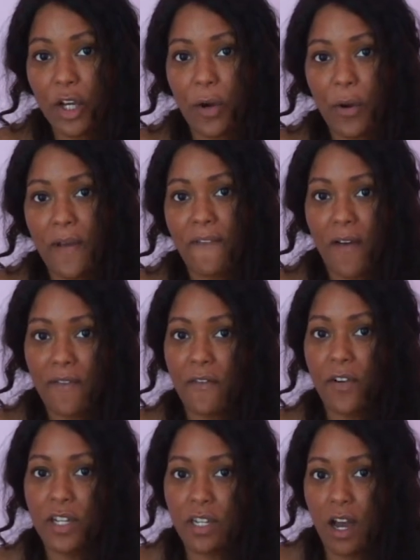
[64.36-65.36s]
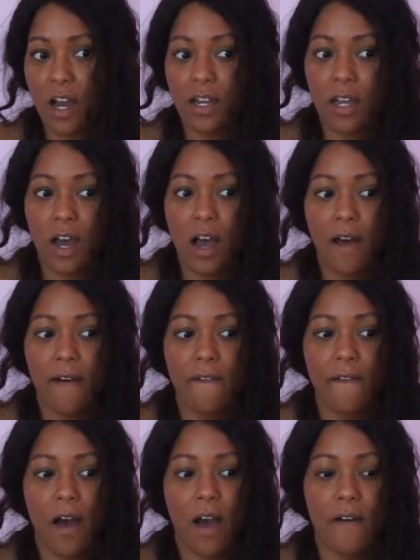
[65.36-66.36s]
ago if I've ever done
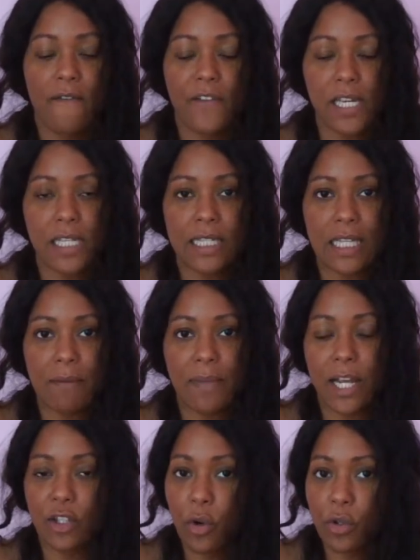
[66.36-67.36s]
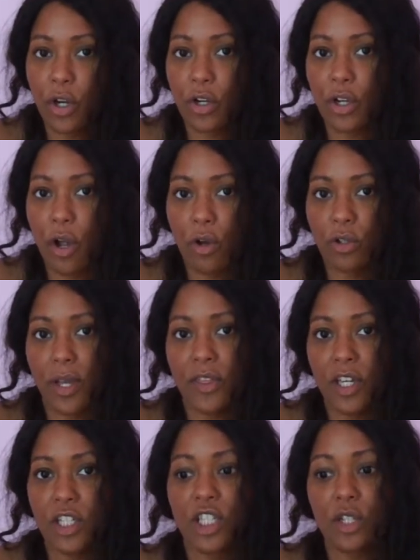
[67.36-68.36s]
a, a V-steam and I told her no, so I
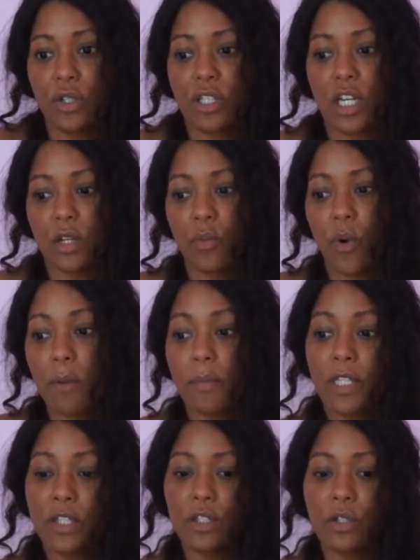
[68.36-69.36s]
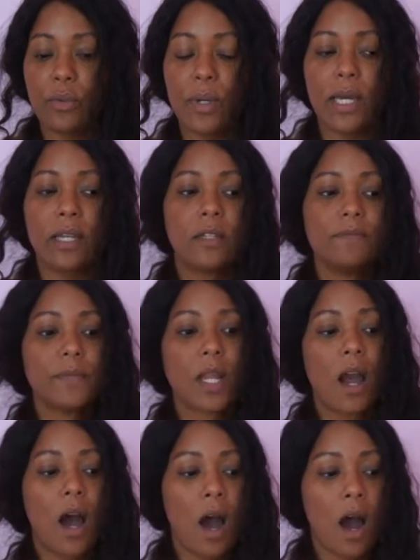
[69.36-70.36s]
think she did want me to do it.
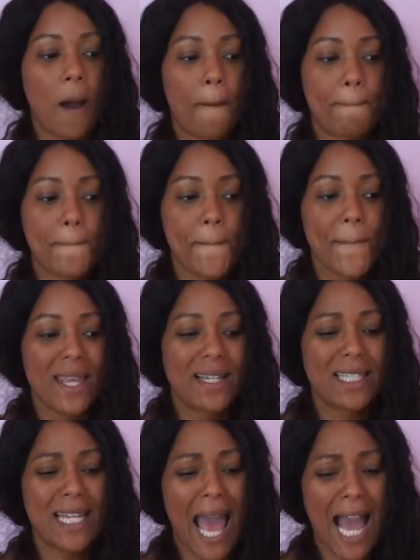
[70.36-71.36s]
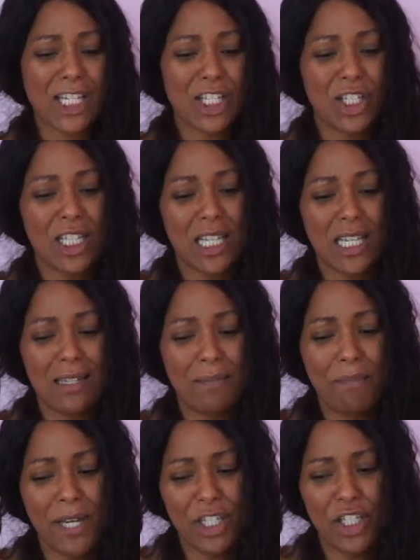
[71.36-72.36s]
Um, she actually
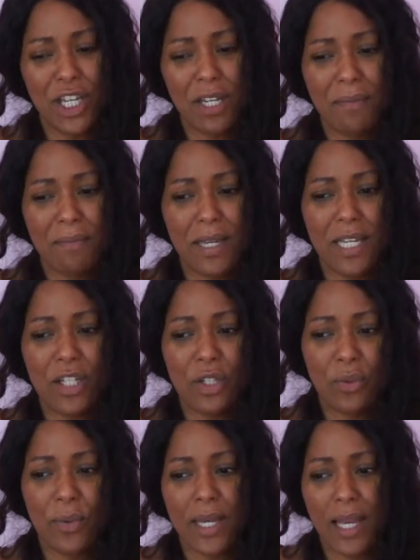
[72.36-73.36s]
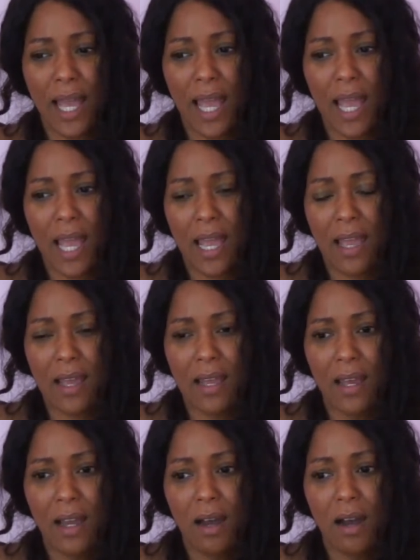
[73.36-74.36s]
mentioned me doing
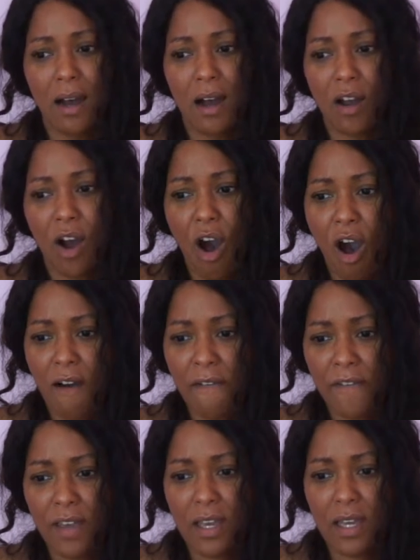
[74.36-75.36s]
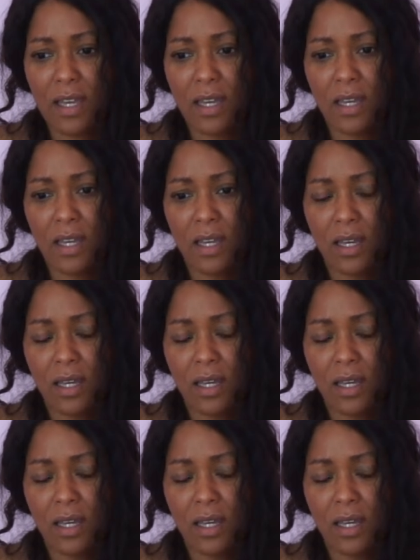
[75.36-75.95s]
a, a coffee,